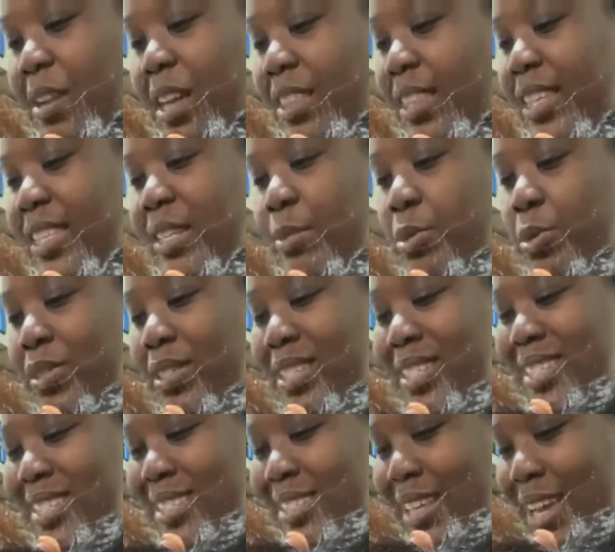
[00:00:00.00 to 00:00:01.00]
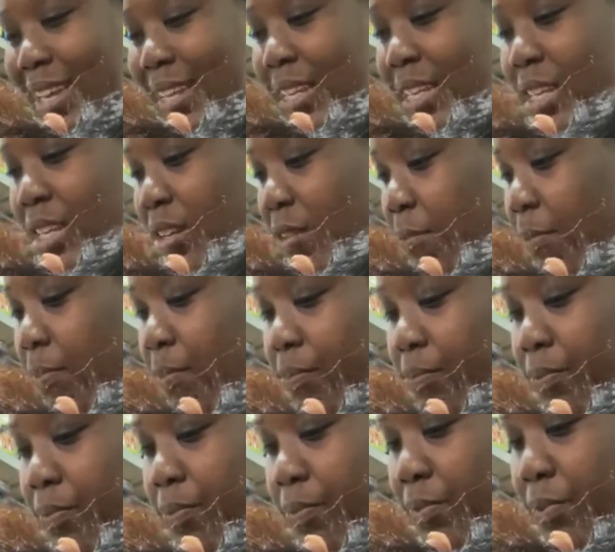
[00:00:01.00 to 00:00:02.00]
I think deep twist is slightly
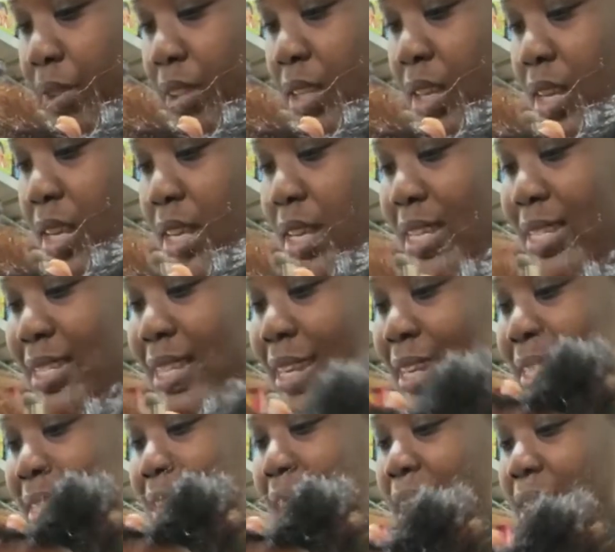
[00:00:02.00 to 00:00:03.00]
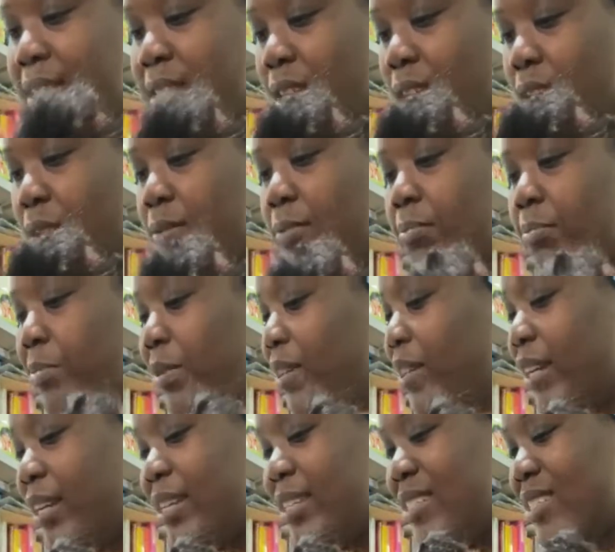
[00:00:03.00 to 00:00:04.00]
tighter, but
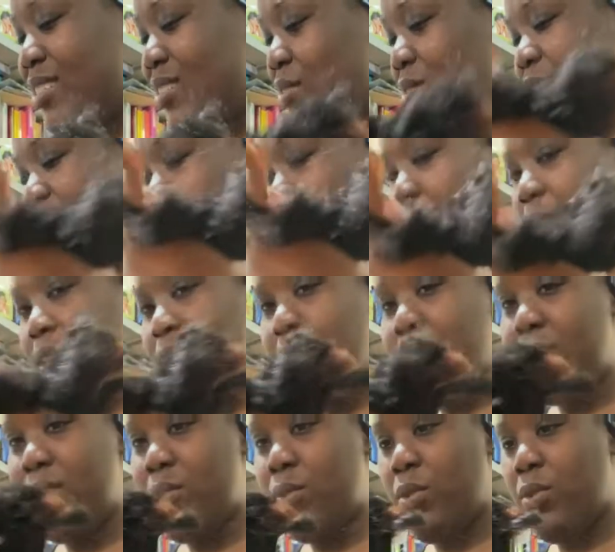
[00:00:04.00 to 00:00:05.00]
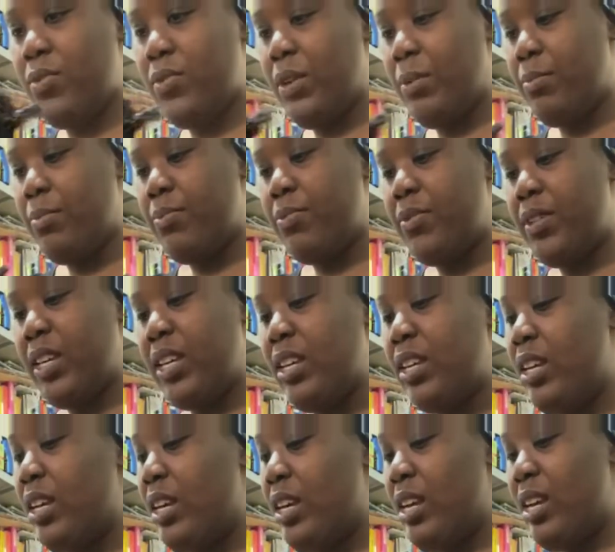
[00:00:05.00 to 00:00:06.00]
yeah, this is a similar sort of thing.
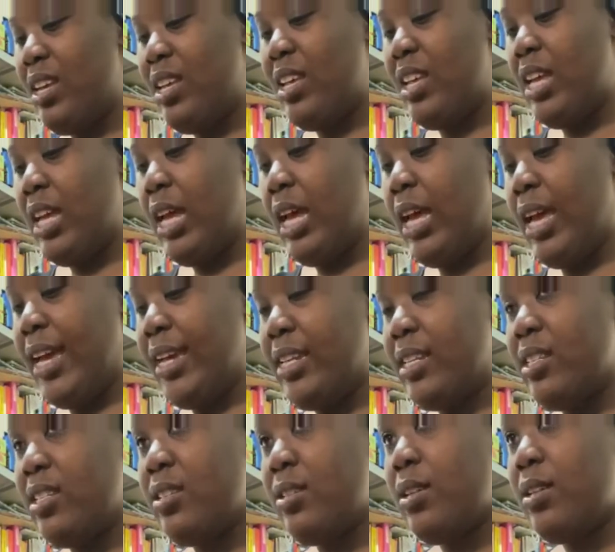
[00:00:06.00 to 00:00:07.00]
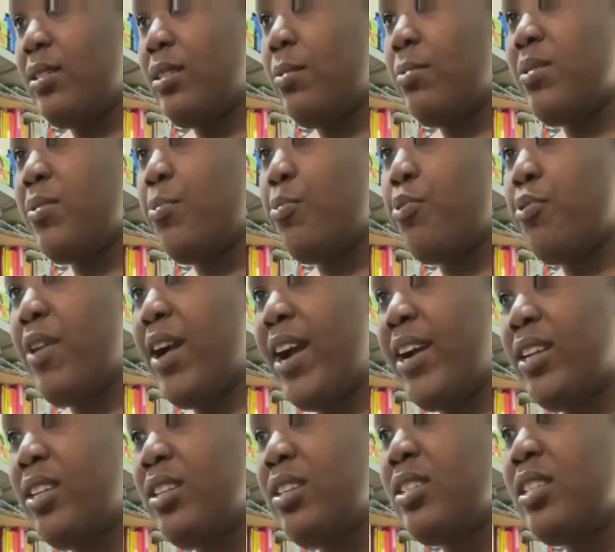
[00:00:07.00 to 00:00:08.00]
And in terms of
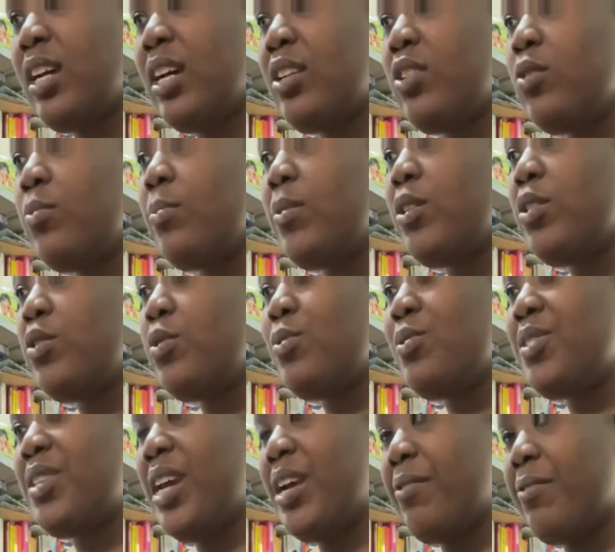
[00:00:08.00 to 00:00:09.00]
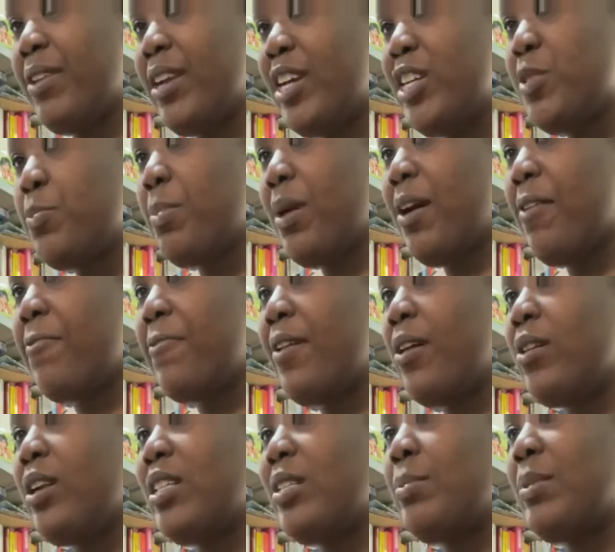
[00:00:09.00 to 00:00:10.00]
brand, I normally do Cherish, but I
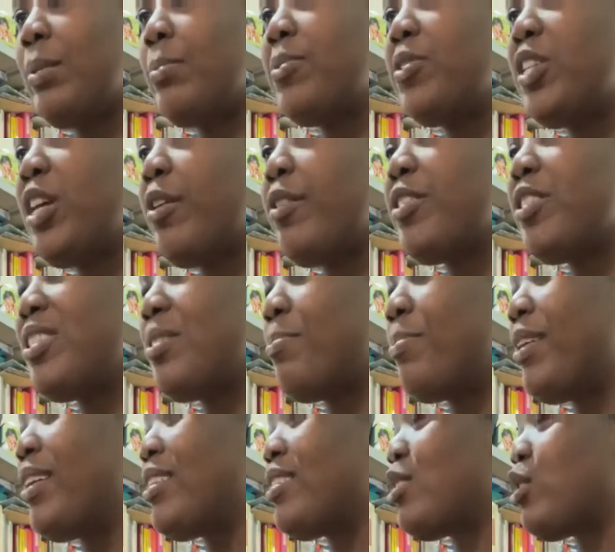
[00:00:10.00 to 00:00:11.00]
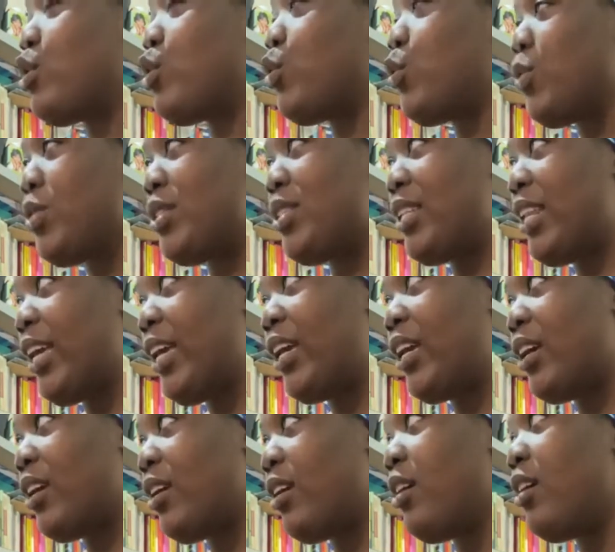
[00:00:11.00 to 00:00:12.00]
found that sometimes Cherish is a bit too slick.